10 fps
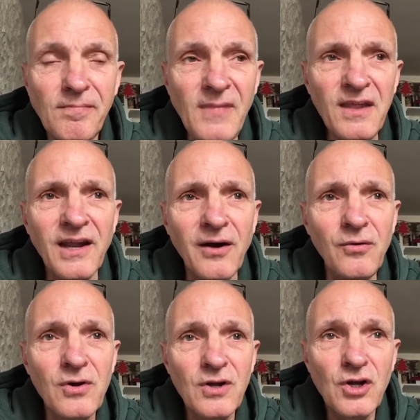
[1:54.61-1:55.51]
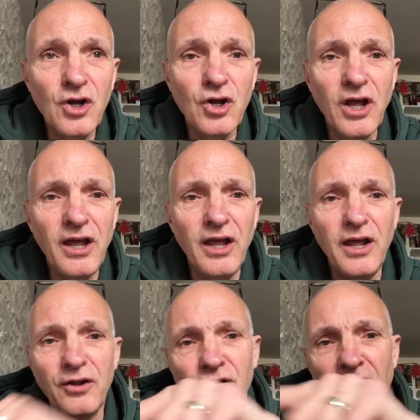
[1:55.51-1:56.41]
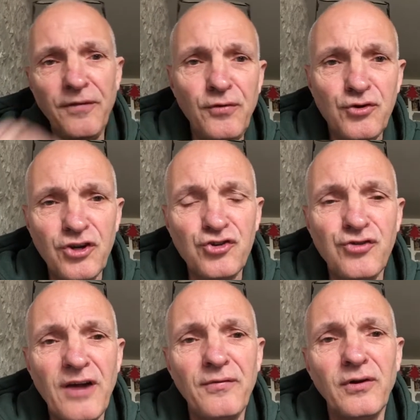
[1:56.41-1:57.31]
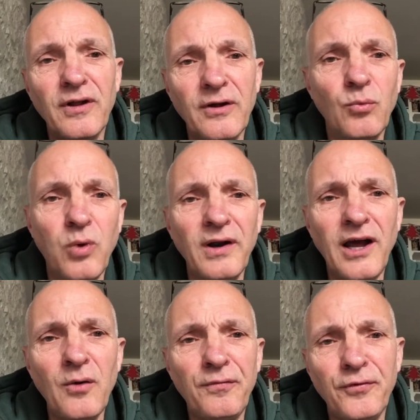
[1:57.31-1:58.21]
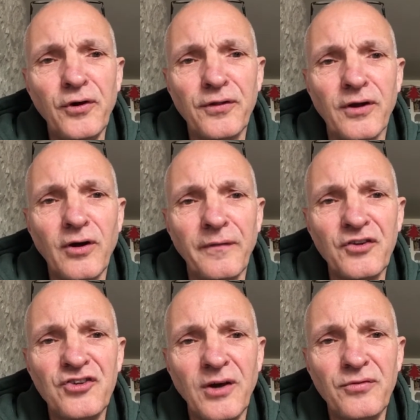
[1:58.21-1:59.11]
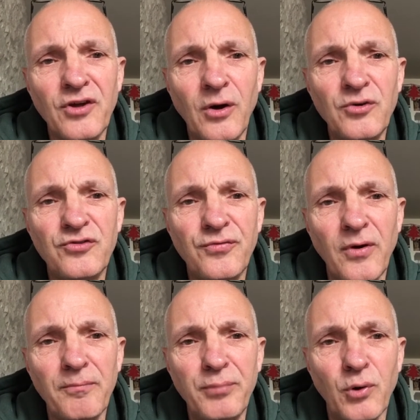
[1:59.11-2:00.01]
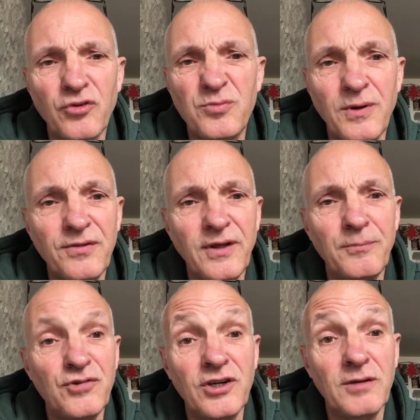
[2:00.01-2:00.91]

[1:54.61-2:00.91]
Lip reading: Now, if you just travel 1 hour further on the south coast from Portsmouth up to